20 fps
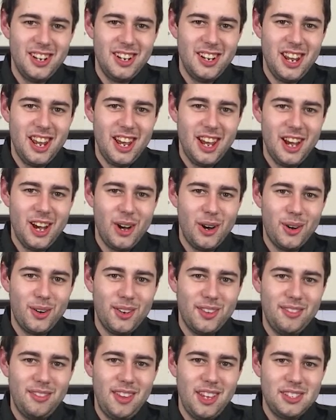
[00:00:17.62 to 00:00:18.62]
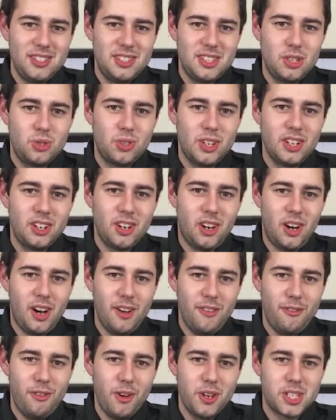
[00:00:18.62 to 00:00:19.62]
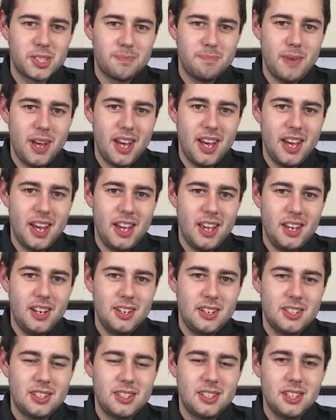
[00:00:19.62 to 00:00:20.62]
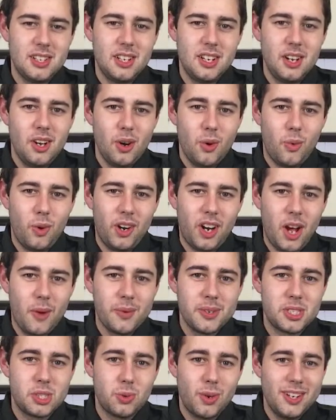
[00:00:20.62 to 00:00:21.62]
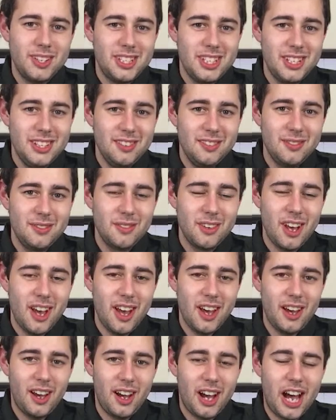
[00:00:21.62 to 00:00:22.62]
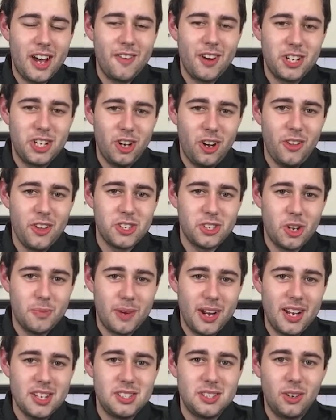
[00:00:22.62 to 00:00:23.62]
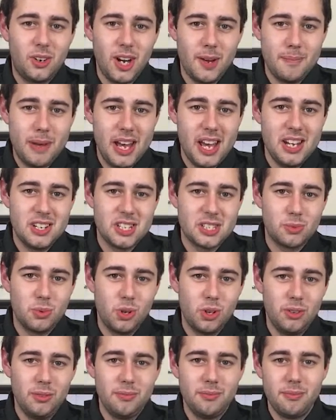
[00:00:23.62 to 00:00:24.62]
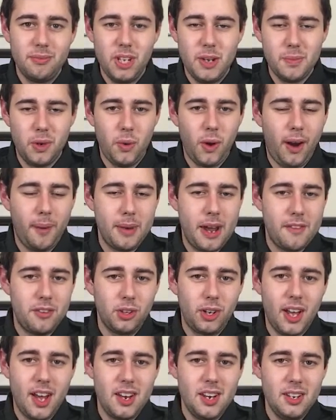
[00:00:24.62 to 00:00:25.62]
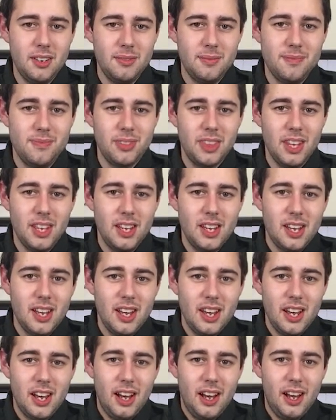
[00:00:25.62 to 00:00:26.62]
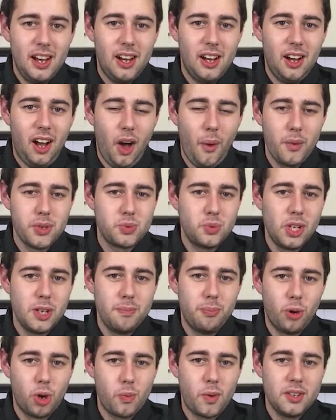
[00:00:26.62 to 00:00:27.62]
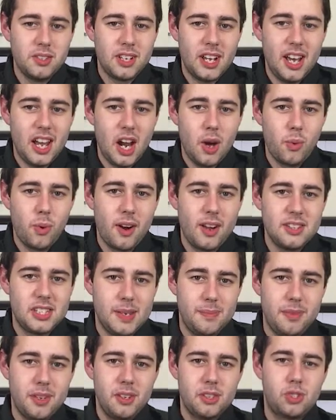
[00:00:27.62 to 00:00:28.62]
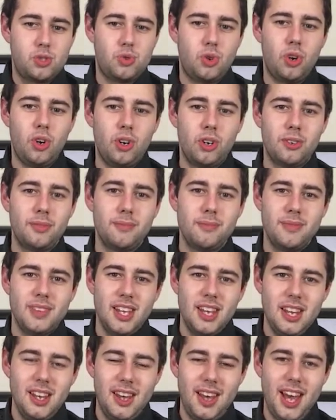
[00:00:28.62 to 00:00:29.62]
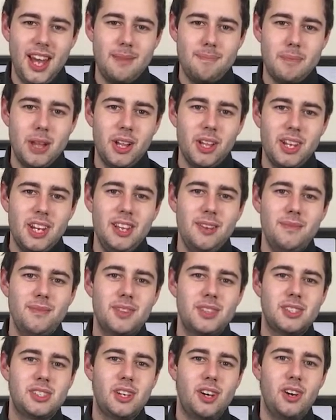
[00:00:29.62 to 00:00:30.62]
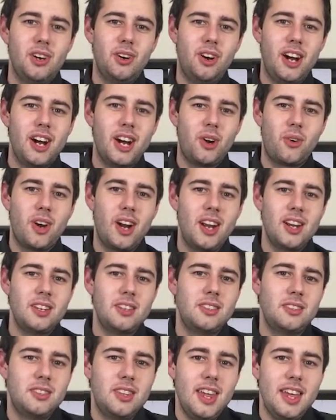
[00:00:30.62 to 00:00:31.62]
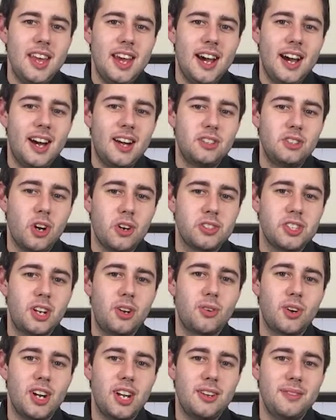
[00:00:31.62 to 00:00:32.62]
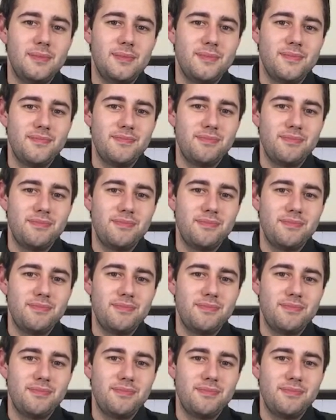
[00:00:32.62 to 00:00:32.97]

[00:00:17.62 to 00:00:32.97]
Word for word: Now this is a drink I first made when I was 20. I've actually got this on my Instagram page as well. You're more welcome to have a look at it. I was really bored one day and I wanted something strong and melony, so I created the Toxic Green.